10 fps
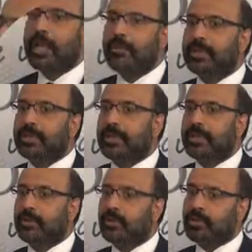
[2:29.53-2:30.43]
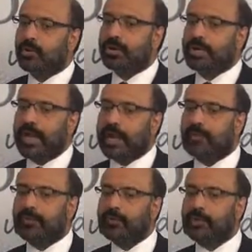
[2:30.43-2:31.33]
Yeah. That not only
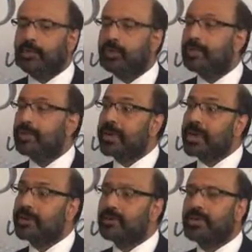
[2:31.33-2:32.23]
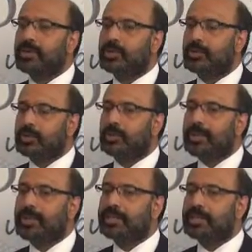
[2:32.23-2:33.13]
lack of education, but ill education, which
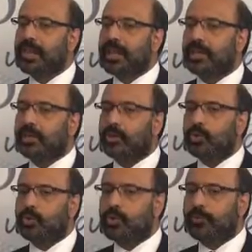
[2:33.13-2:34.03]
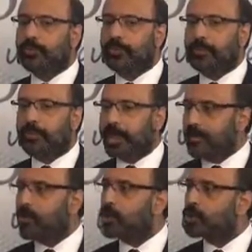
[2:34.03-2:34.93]
means you
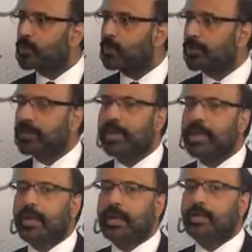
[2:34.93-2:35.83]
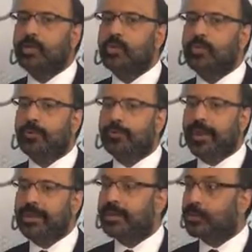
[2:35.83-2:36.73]
brainwash people, you
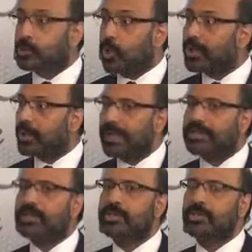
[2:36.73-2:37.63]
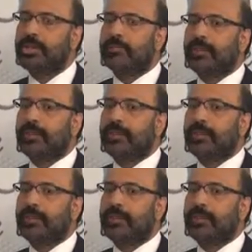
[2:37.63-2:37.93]
provide a distorted message.